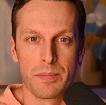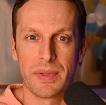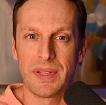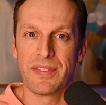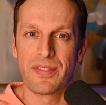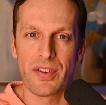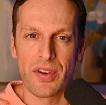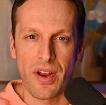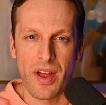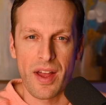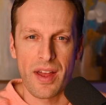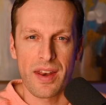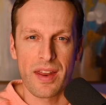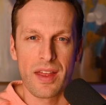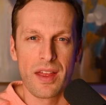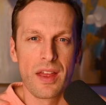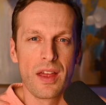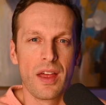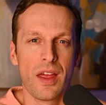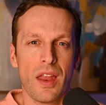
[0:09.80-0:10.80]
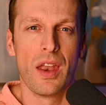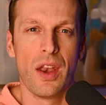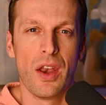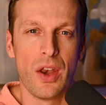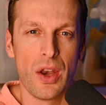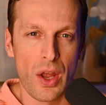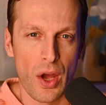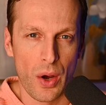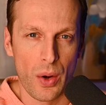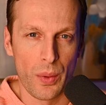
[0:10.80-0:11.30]
Believe it or not,
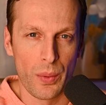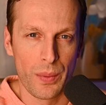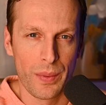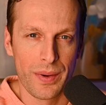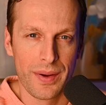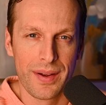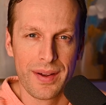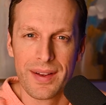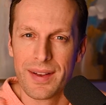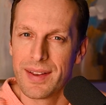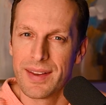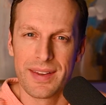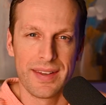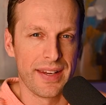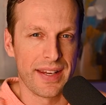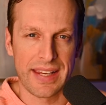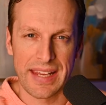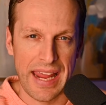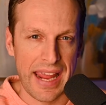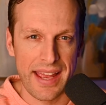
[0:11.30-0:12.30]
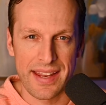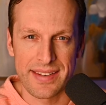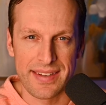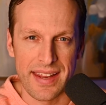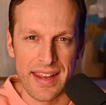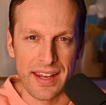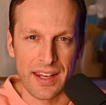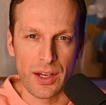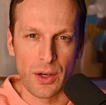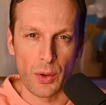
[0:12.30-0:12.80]
no, you can't
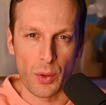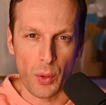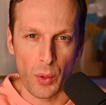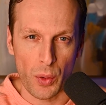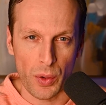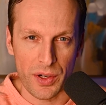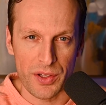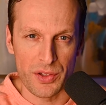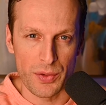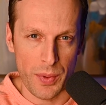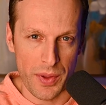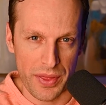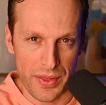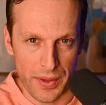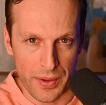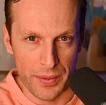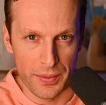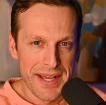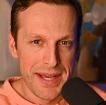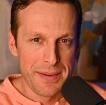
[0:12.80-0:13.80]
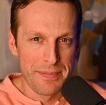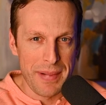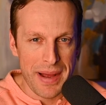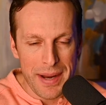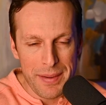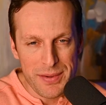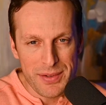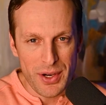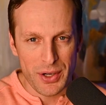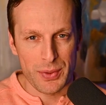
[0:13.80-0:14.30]
take your organs with you. My
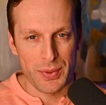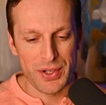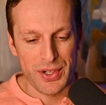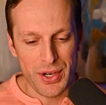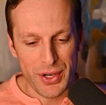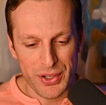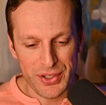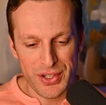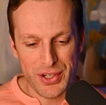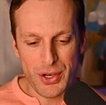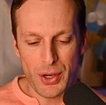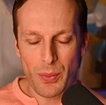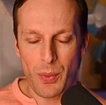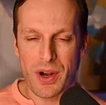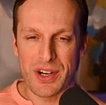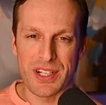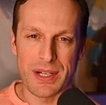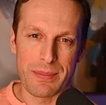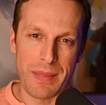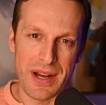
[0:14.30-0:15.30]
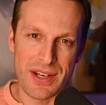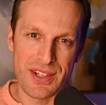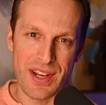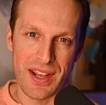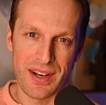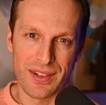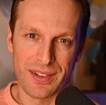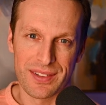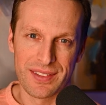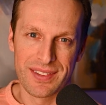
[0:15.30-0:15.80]
name is Dr. Rich Hilsden, and you're watching my
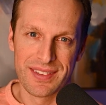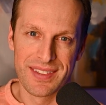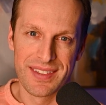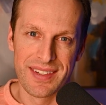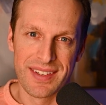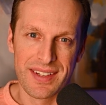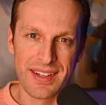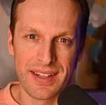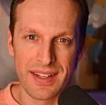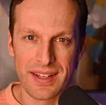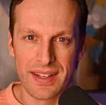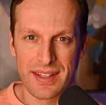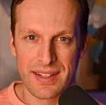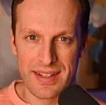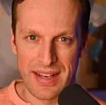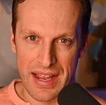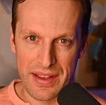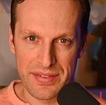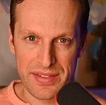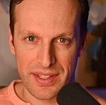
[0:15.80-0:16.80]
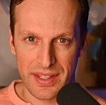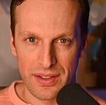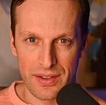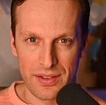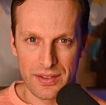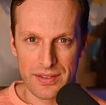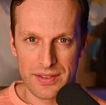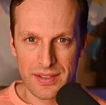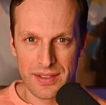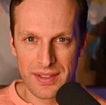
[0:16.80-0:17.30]
channel, Knife
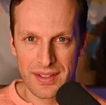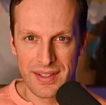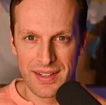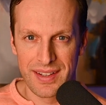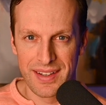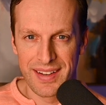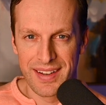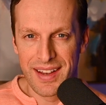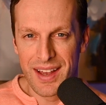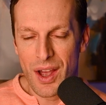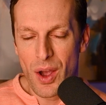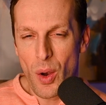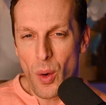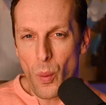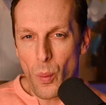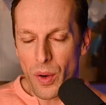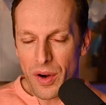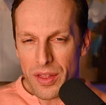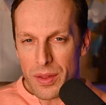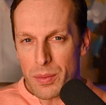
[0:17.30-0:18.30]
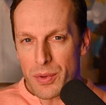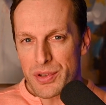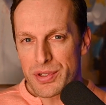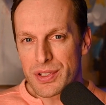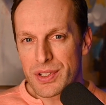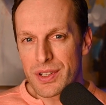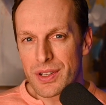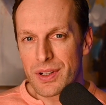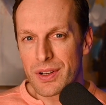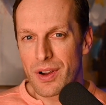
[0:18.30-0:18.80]
Skills. One of the most
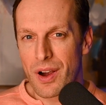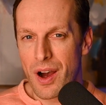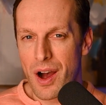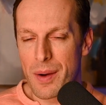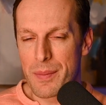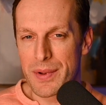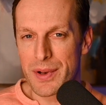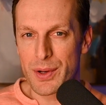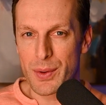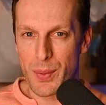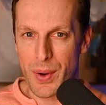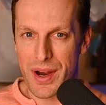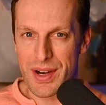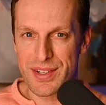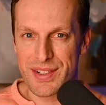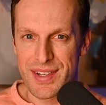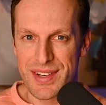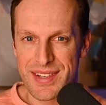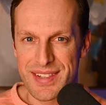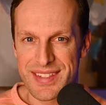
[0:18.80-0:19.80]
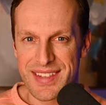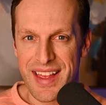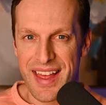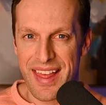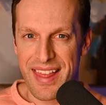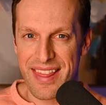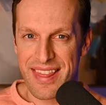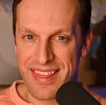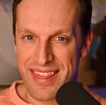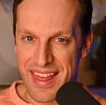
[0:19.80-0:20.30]
common questions
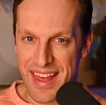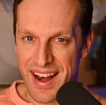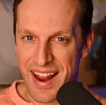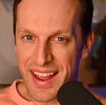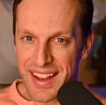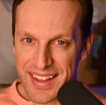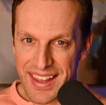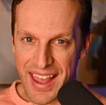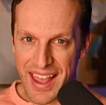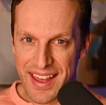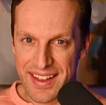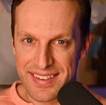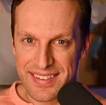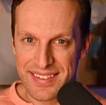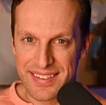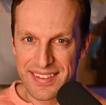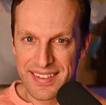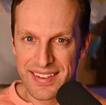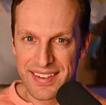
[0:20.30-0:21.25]
that I get